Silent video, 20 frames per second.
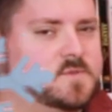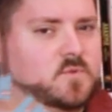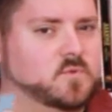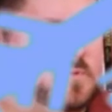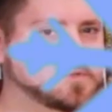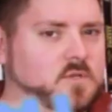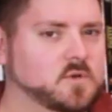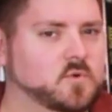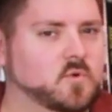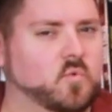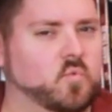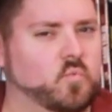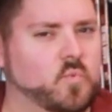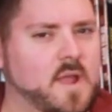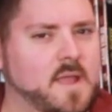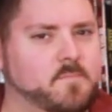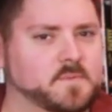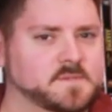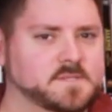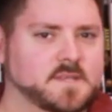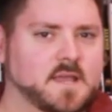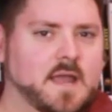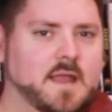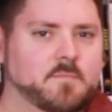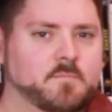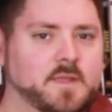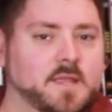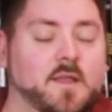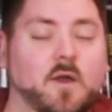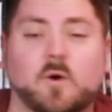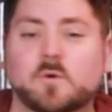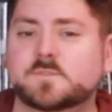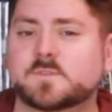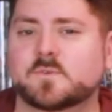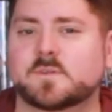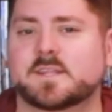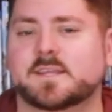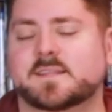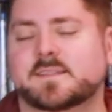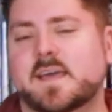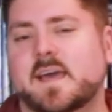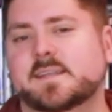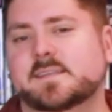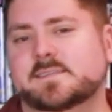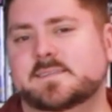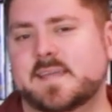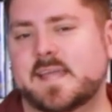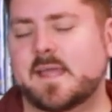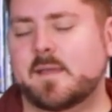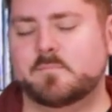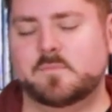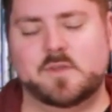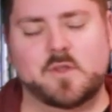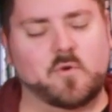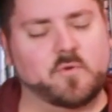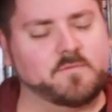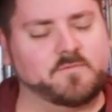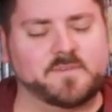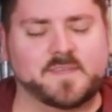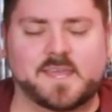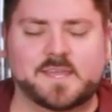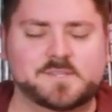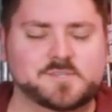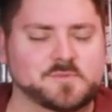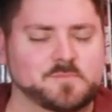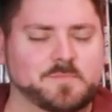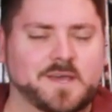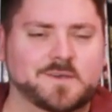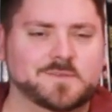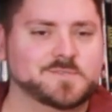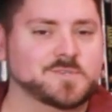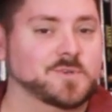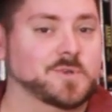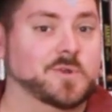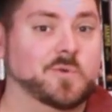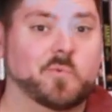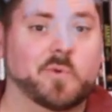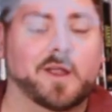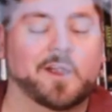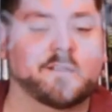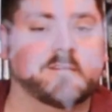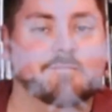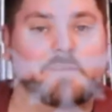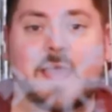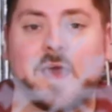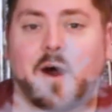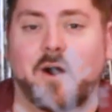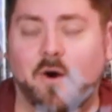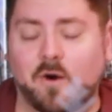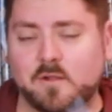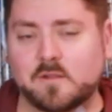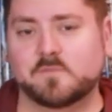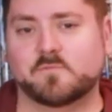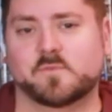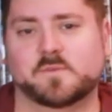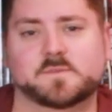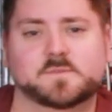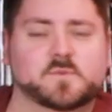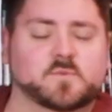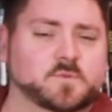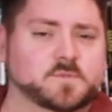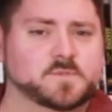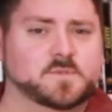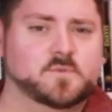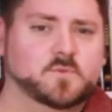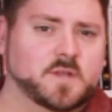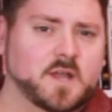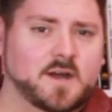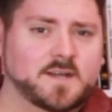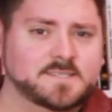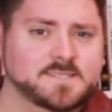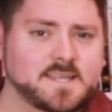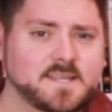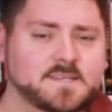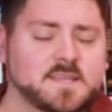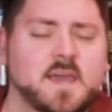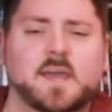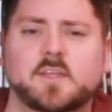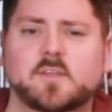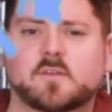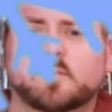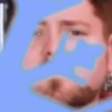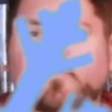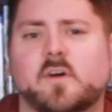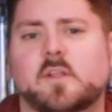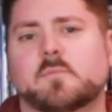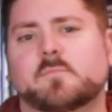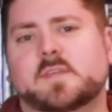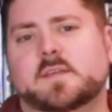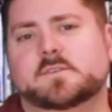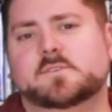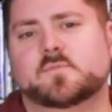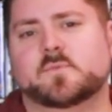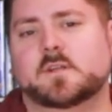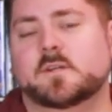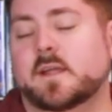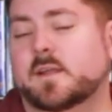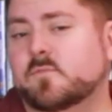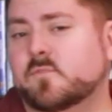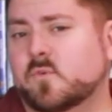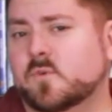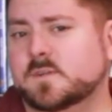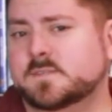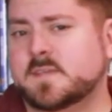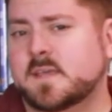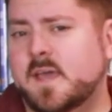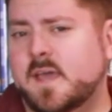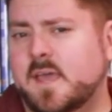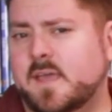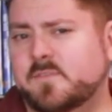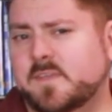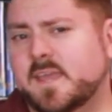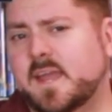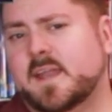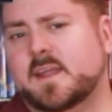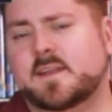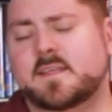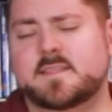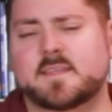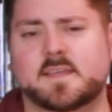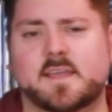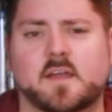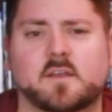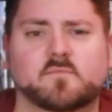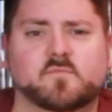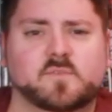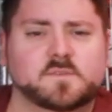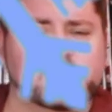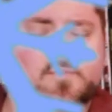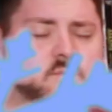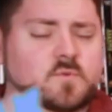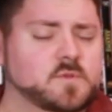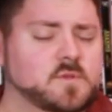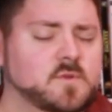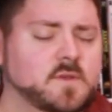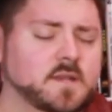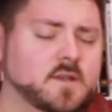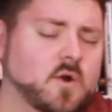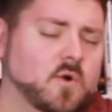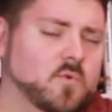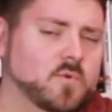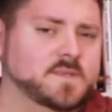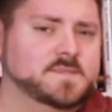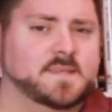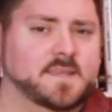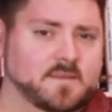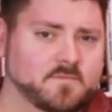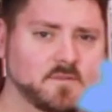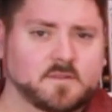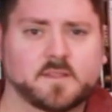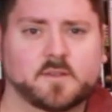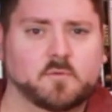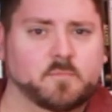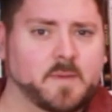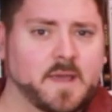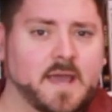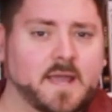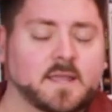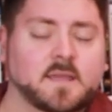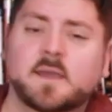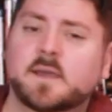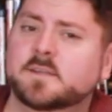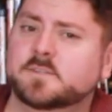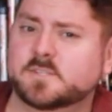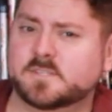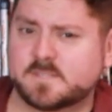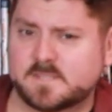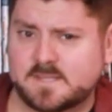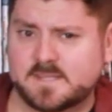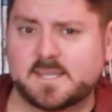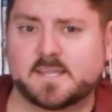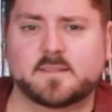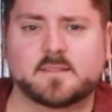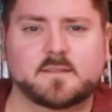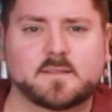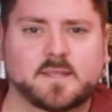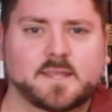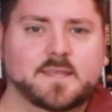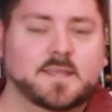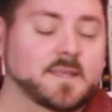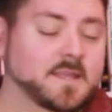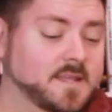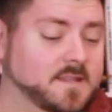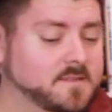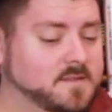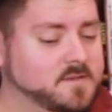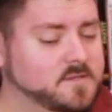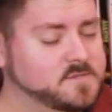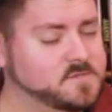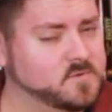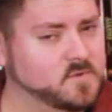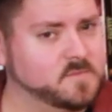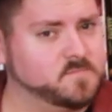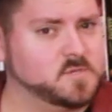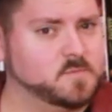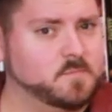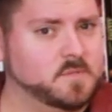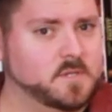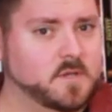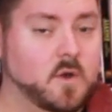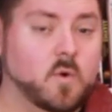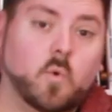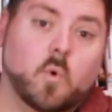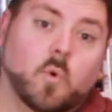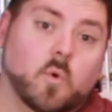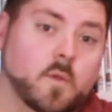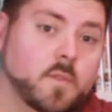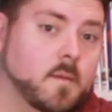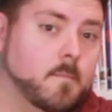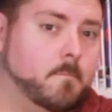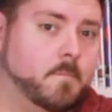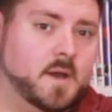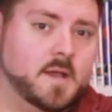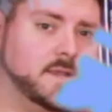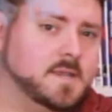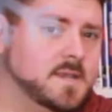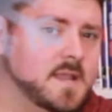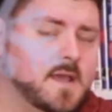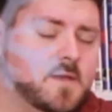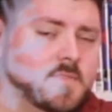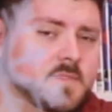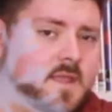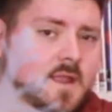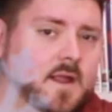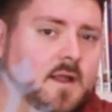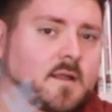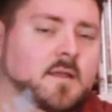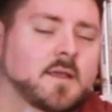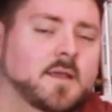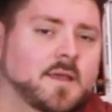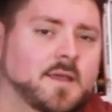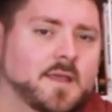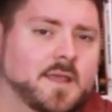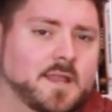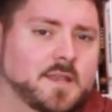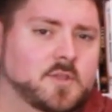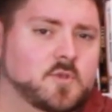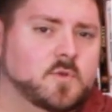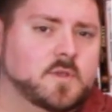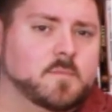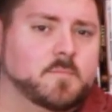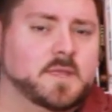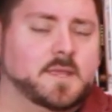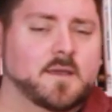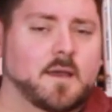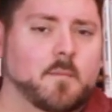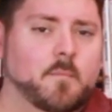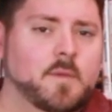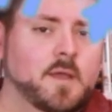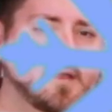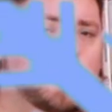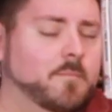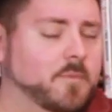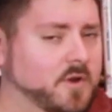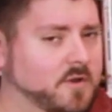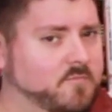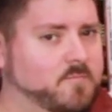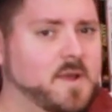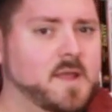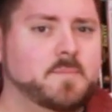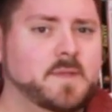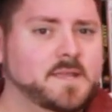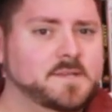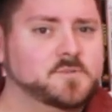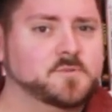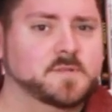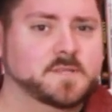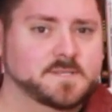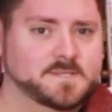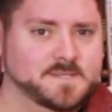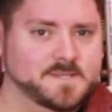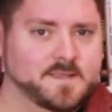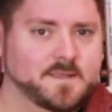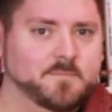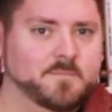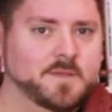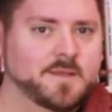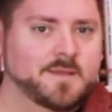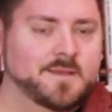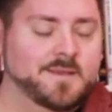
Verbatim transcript: School logo right beside me. Also click that damn notification bell so you're aware of all of Reel School's new content. You can follow me on Twitter, and of course, if you get anything out of Reel School, you can always give a little back. Just click the link in the description below or the button down there, and you can become part of my Patreon team.